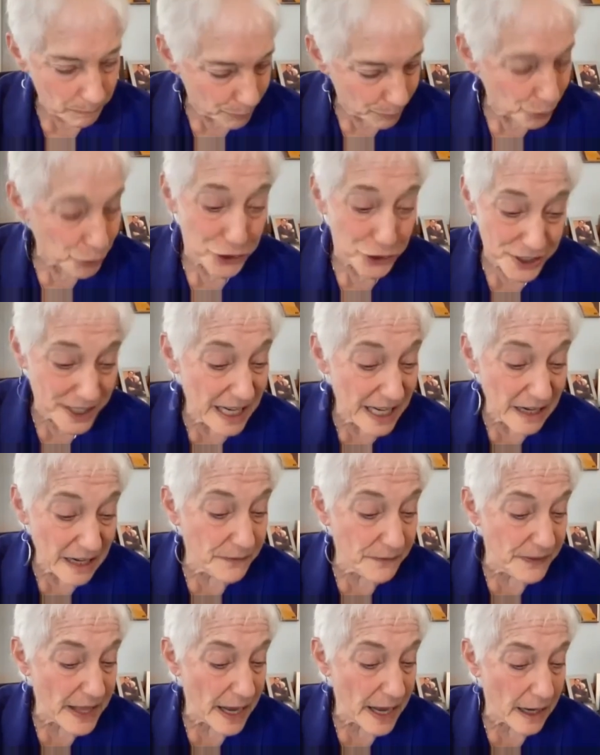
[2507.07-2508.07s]

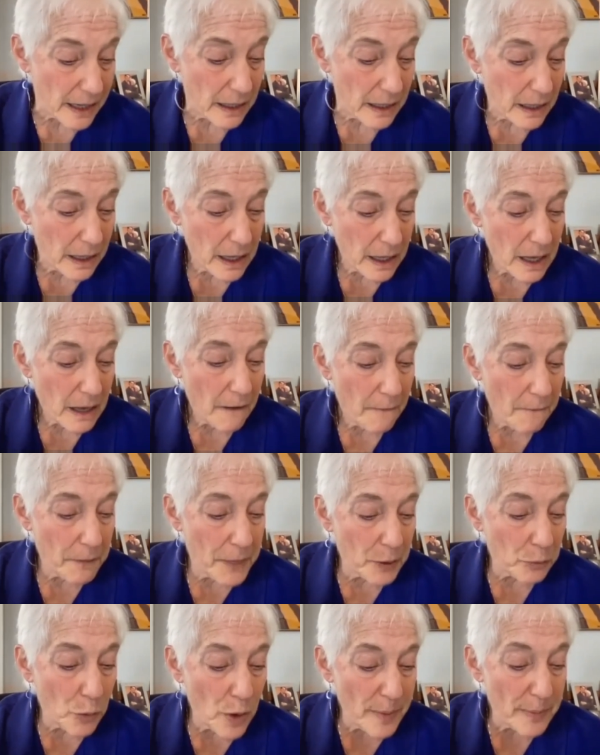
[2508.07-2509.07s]
perceived that
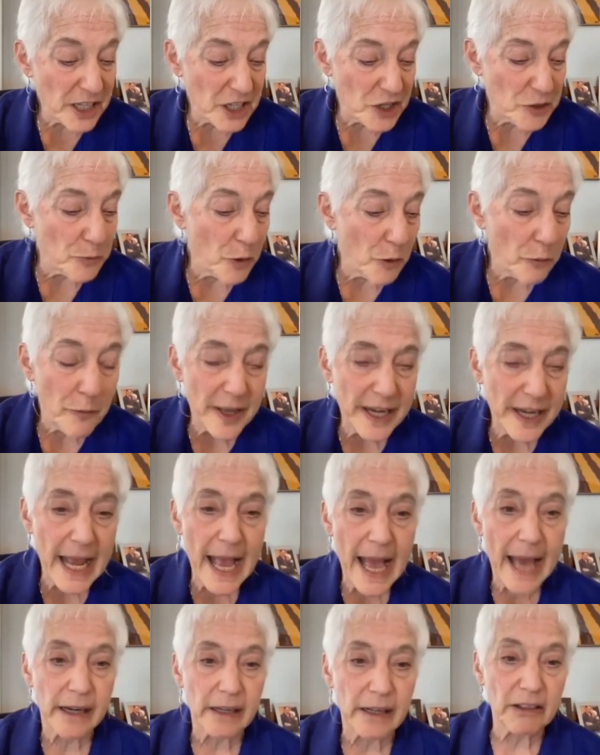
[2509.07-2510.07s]
the women's movement
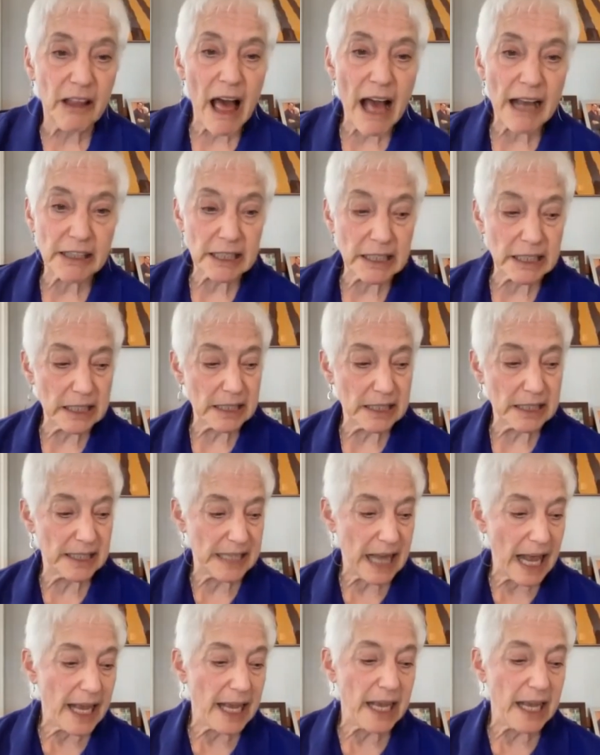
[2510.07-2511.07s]
had a lot to
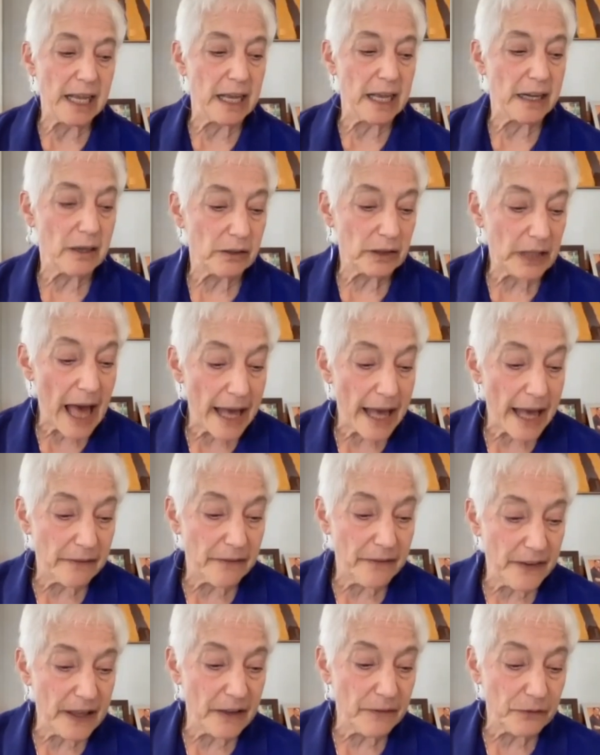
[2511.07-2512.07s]
say and a lot of
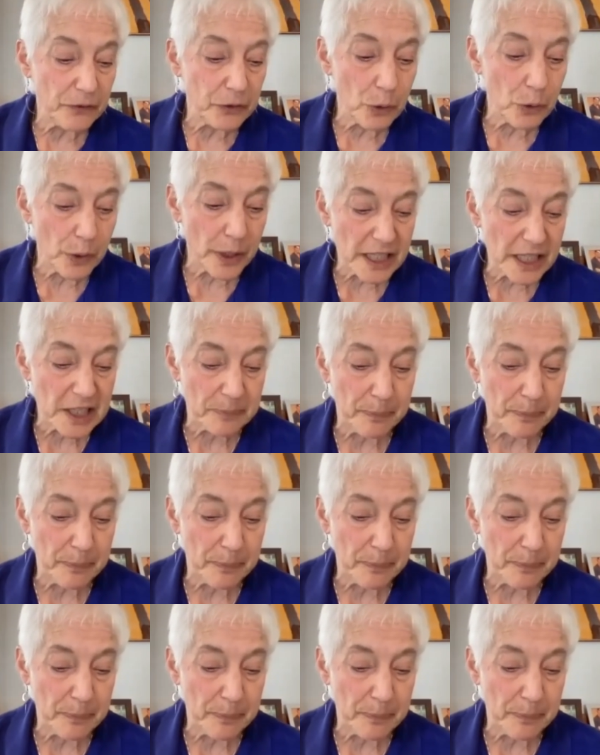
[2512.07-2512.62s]
influence,